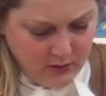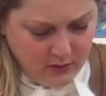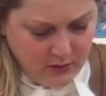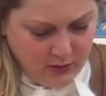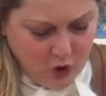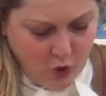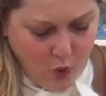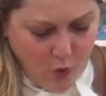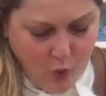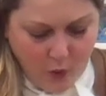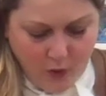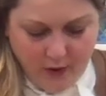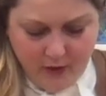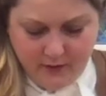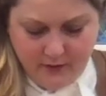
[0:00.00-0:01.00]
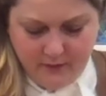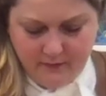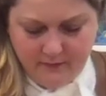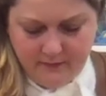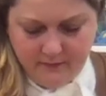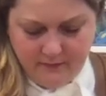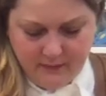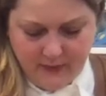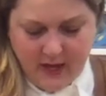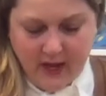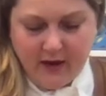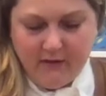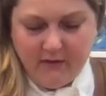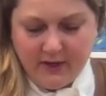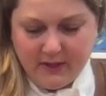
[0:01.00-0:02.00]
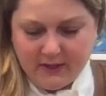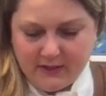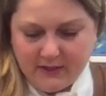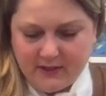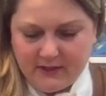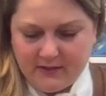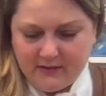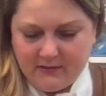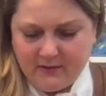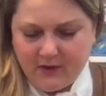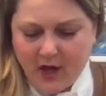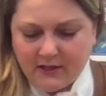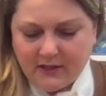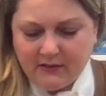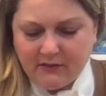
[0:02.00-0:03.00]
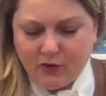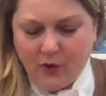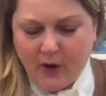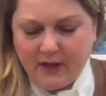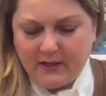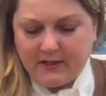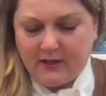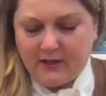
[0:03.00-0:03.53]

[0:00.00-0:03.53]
corn, carrots, lots of great